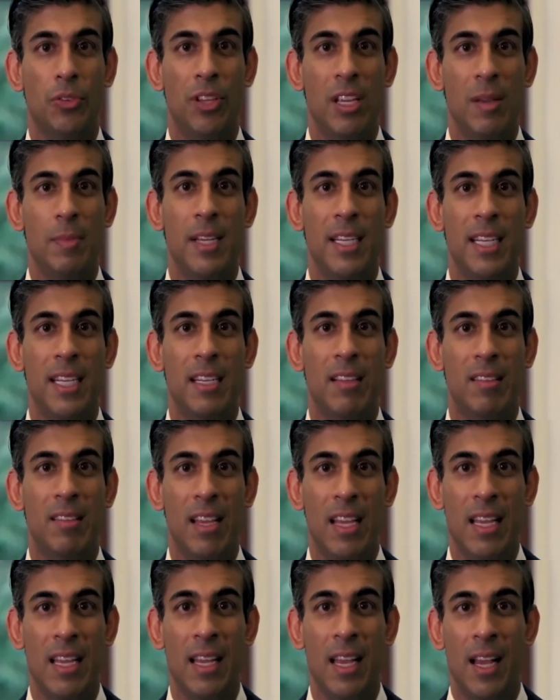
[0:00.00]

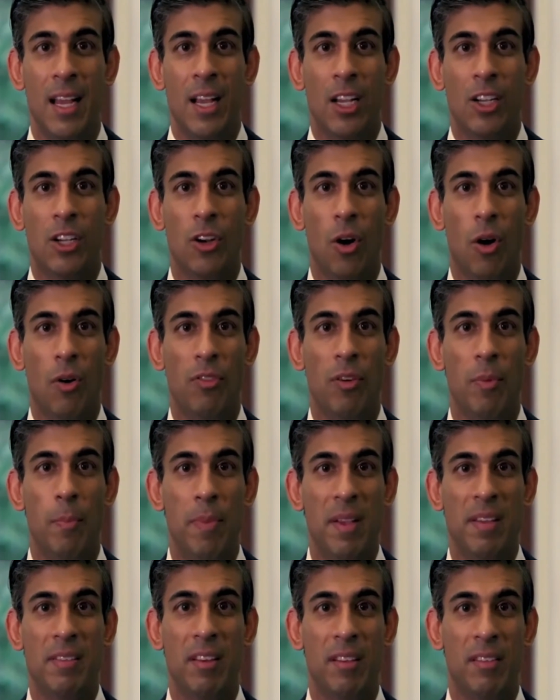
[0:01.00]
CBDC could offer
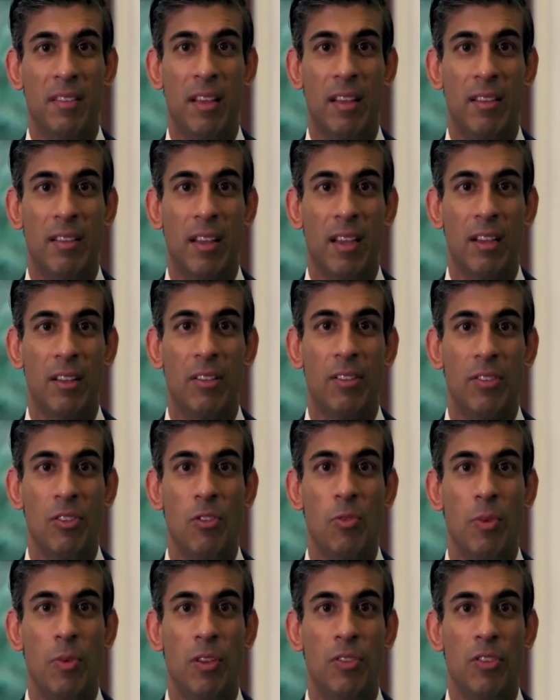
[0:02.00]
businesses and
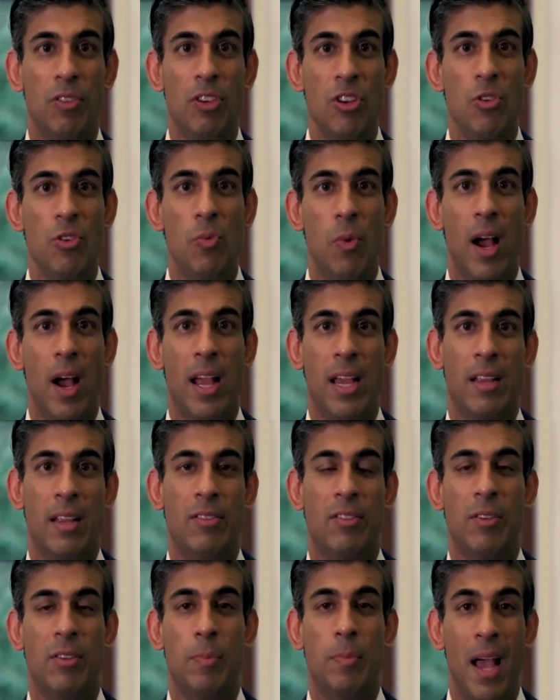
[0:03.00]
consumers new
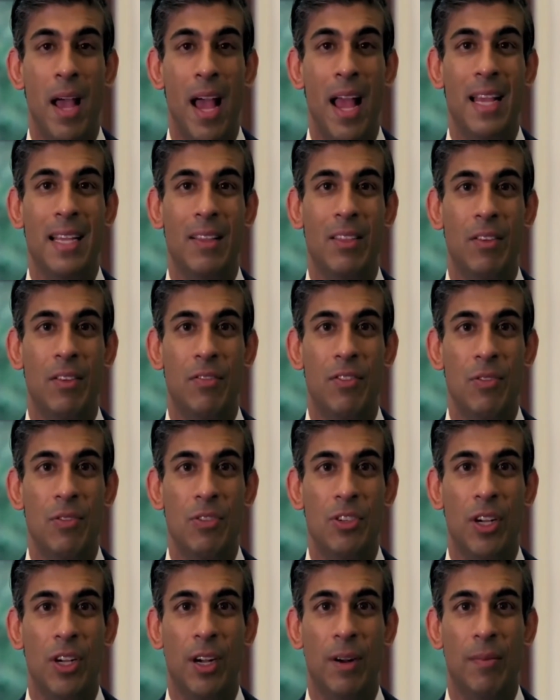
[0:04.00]
ways to pay in the
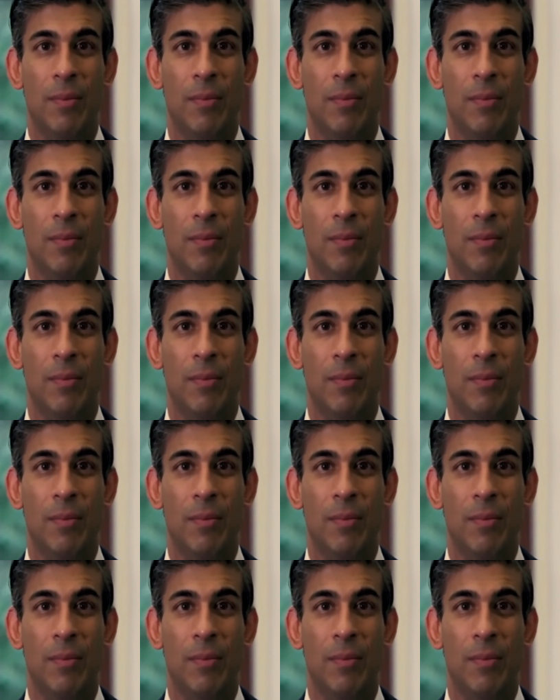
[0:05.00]
future.